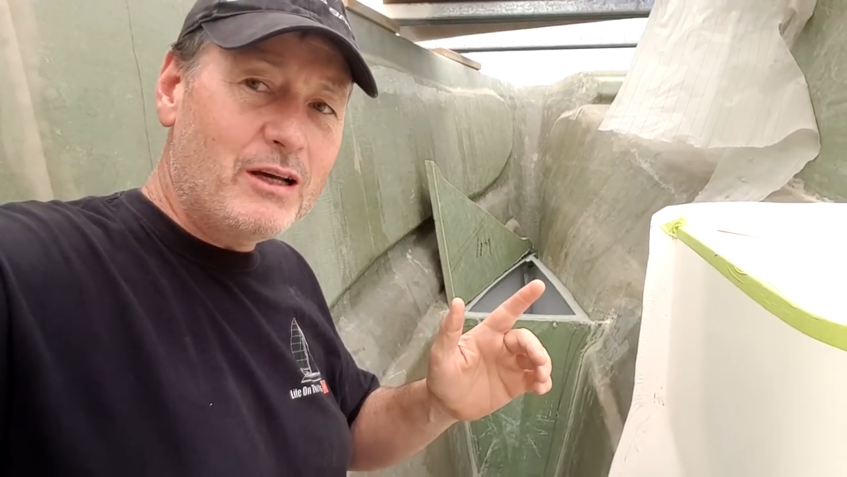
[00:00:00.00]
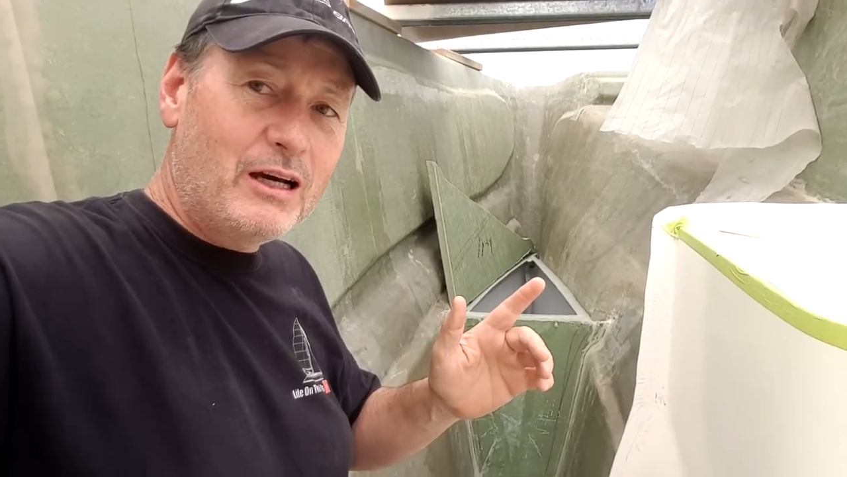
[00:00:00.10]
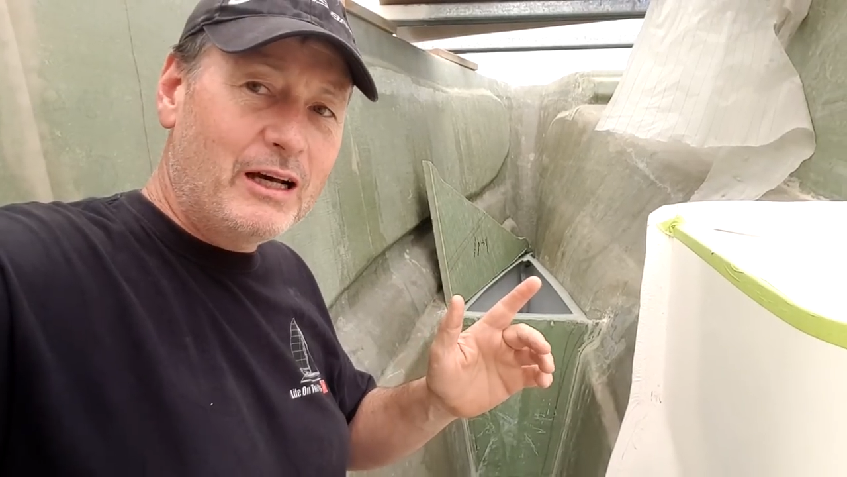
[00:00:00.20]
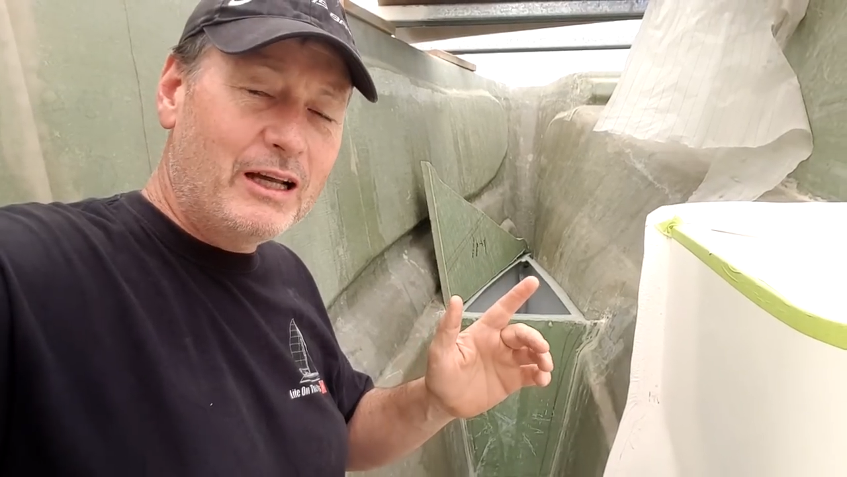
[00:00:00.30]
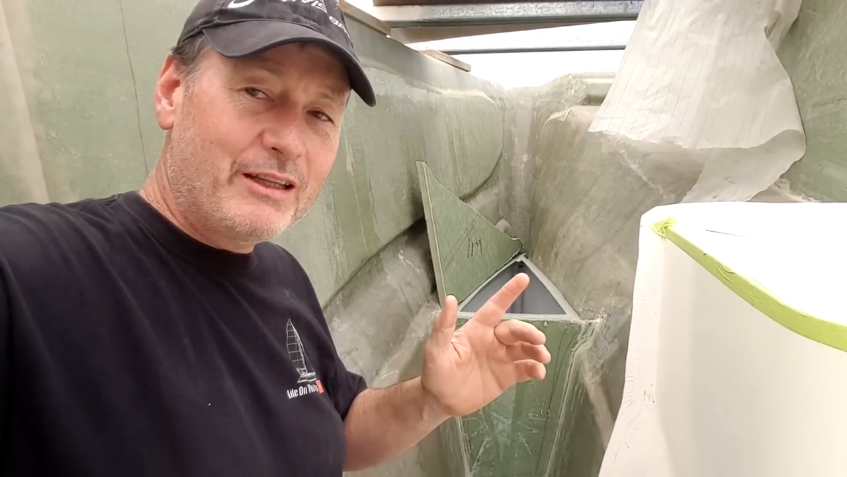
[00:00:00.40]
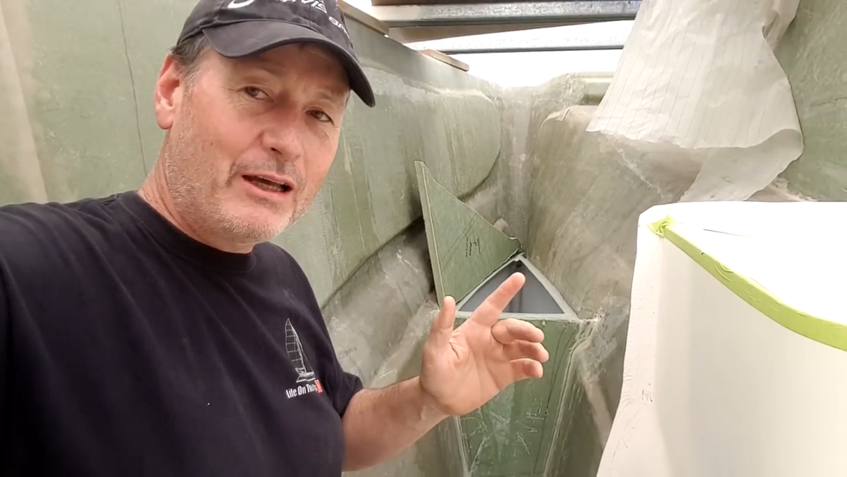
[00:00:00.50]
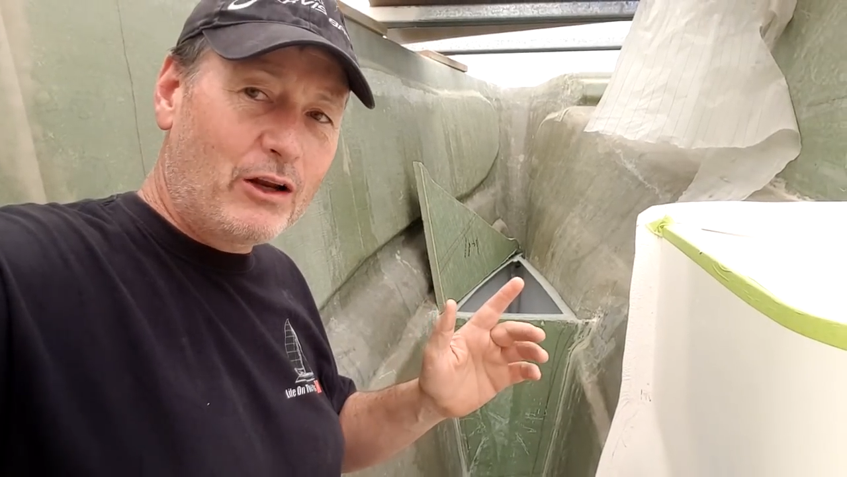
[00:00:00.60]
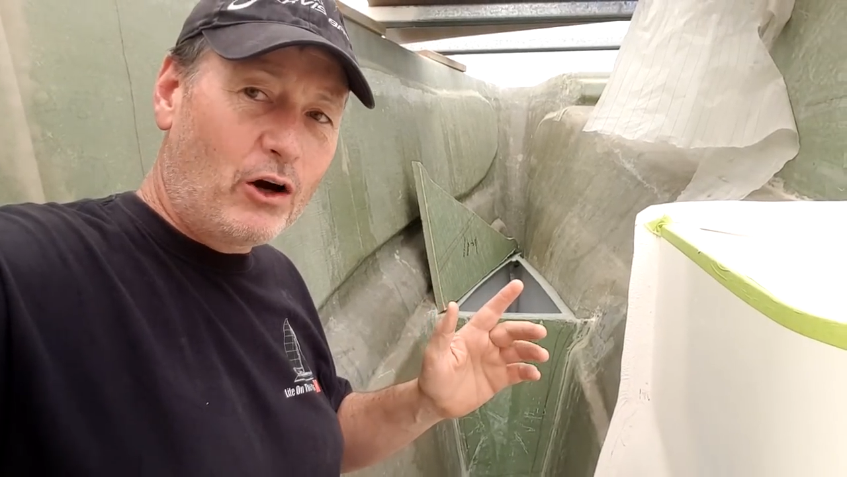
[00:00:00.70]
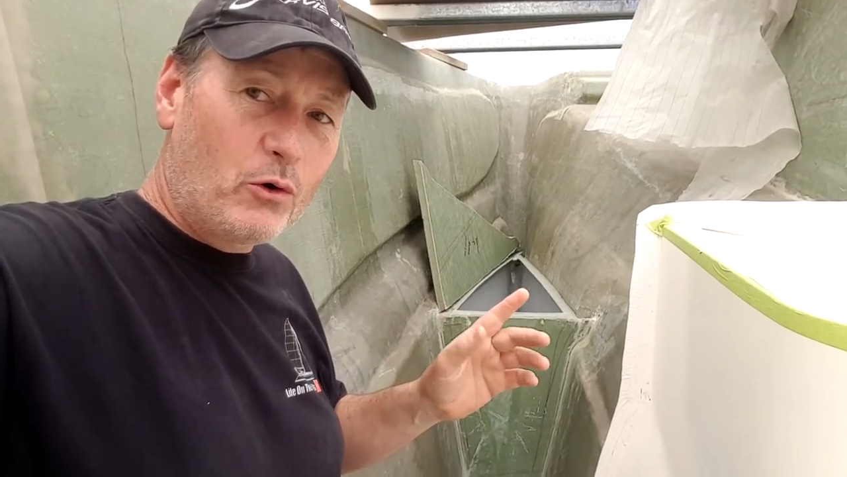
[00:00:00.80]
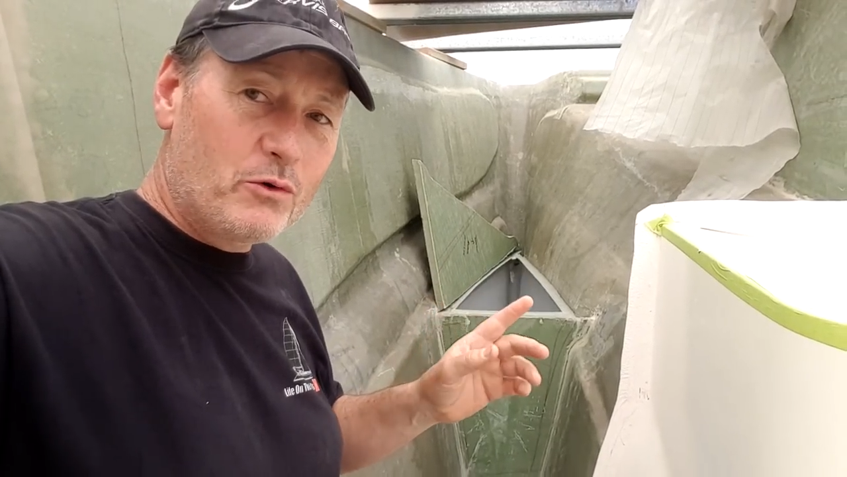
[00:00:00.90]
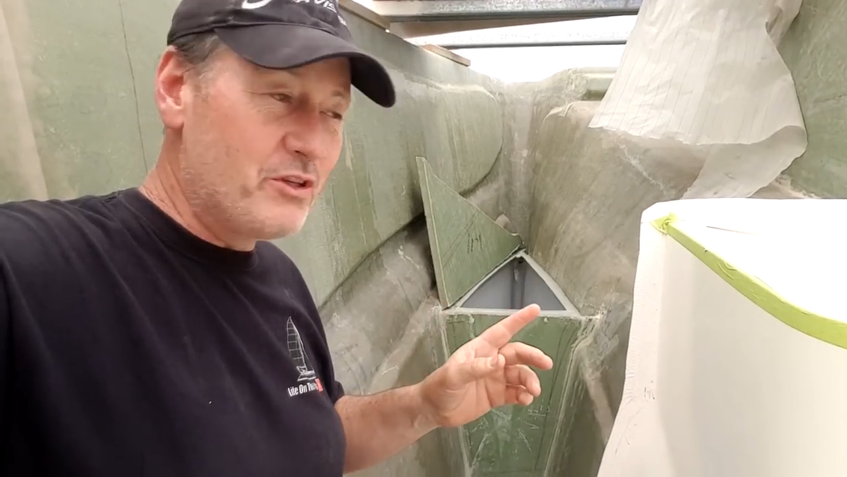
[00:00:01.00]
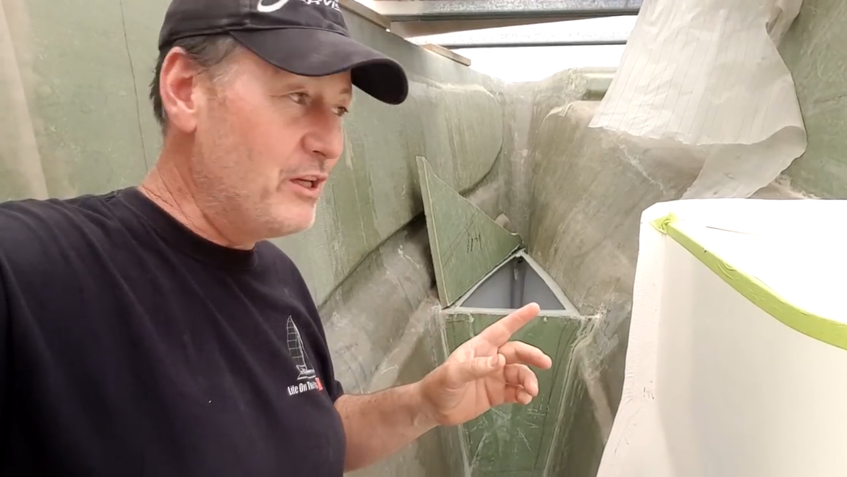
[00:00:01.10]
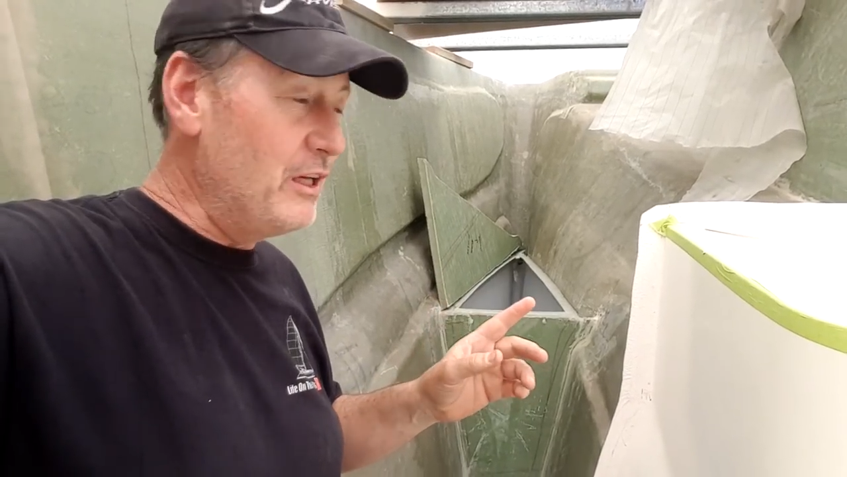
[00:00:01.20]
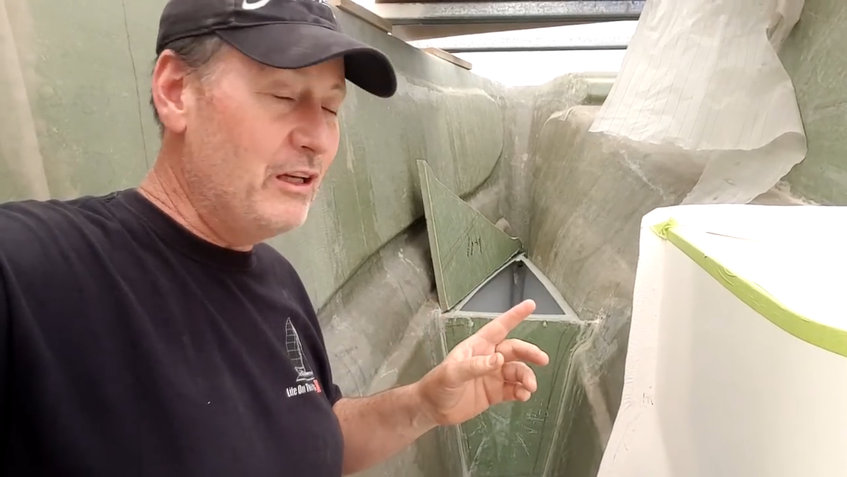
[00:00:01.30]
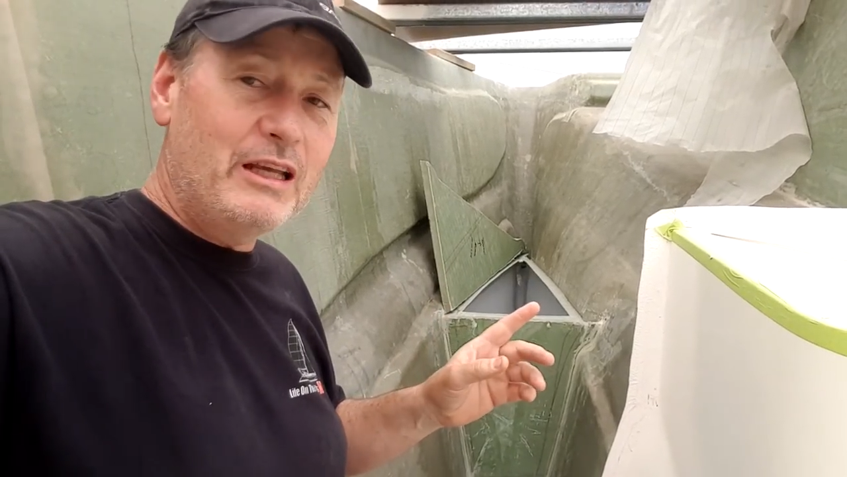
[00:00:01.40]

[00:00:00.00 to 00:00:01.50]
that I was in,